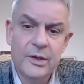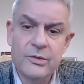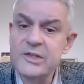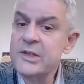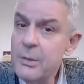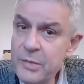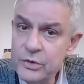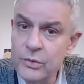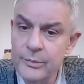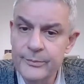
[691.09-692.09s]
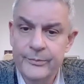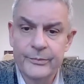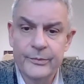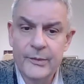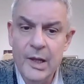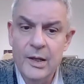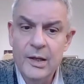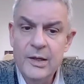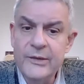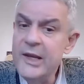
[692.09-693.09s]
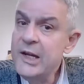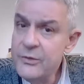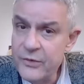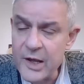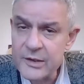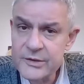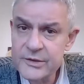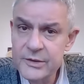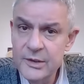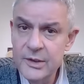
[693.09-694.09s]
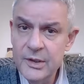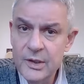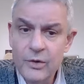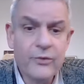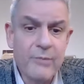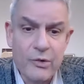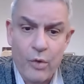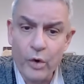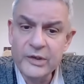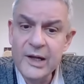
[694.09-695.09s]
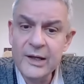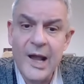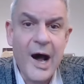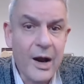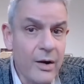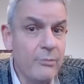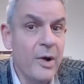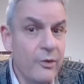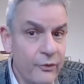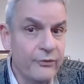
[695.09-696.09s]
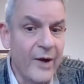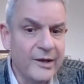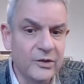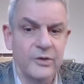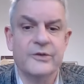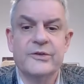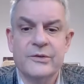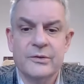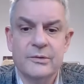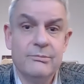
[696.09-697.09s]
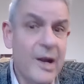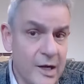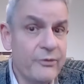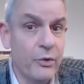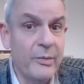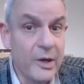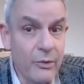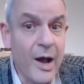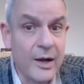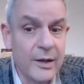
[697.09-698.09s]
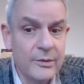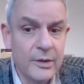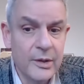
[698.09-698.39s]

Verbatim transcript: Reason number two, the influx of marauding Arab fighters, mainly from Iraq.